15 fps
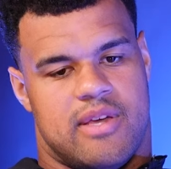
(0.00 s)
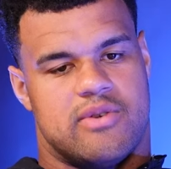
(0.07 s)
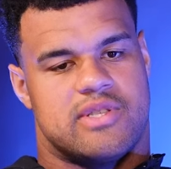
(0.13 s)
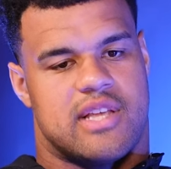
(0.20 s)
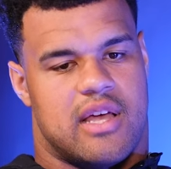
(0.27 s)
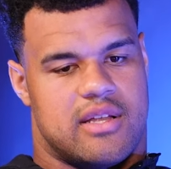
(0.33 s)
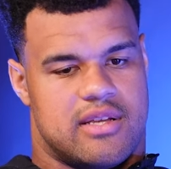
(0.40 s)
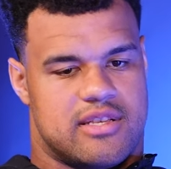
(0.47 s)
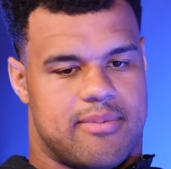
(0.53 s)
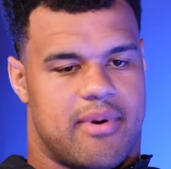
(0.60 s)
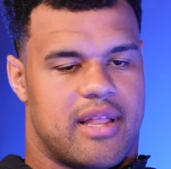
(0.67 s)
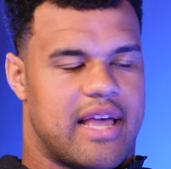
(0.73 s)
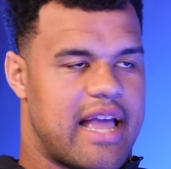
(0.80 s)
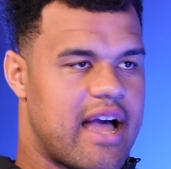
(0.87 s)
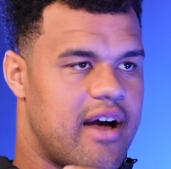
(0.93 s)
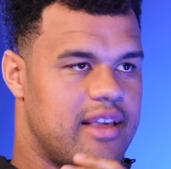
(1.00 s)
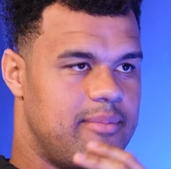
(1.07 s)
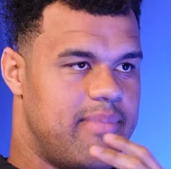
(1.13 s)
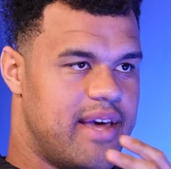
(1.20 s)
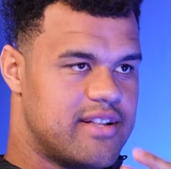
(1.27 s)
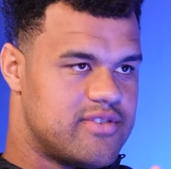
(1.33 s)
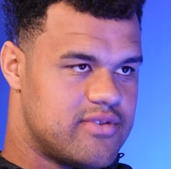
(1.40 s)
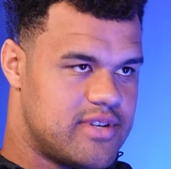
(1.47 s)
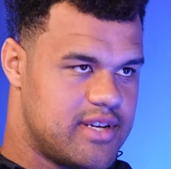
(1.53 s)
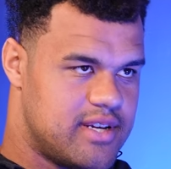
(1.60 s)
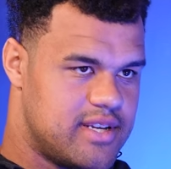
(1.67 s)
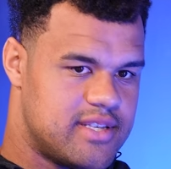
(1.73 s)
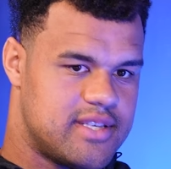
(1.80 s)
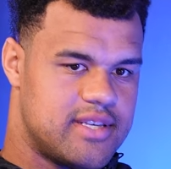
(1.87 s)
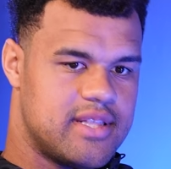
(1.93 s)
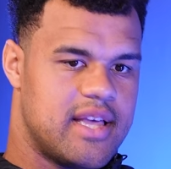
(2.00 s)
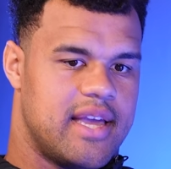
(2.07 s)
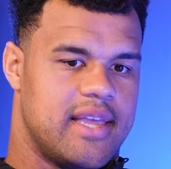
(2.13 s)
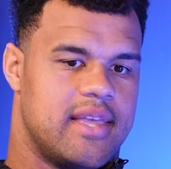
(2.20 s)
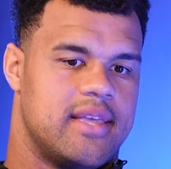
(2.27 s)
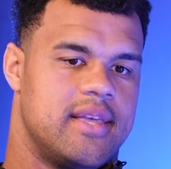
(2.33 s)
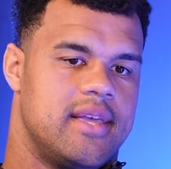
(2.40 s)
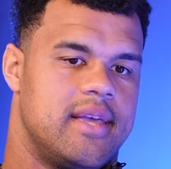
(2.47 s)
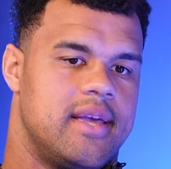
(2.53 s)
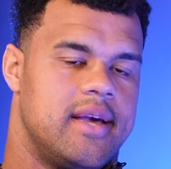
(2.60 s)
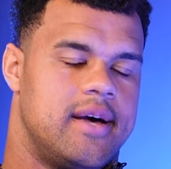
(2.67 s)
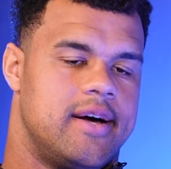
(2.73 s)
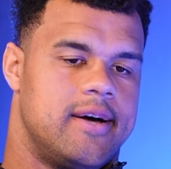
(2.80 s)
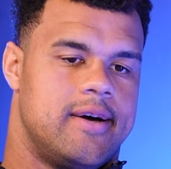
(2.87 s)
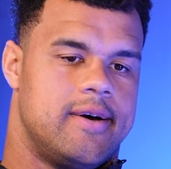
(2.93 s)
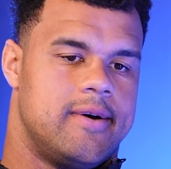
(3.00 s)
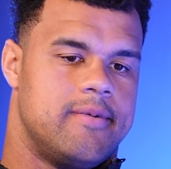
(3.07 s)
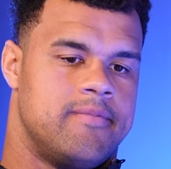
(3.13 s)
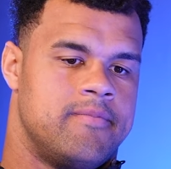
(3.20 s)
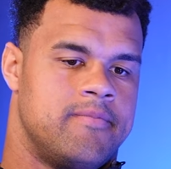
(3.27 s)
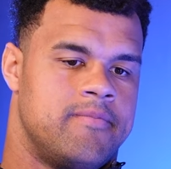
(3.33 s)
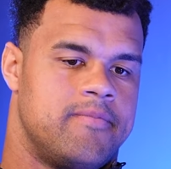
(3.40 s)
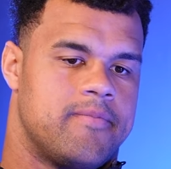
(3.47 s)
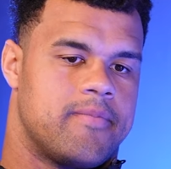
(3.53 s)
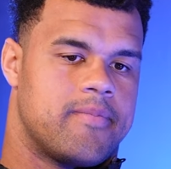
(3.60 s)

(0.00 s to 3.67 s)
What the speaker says: he was telling us about like how he bets on us, and like you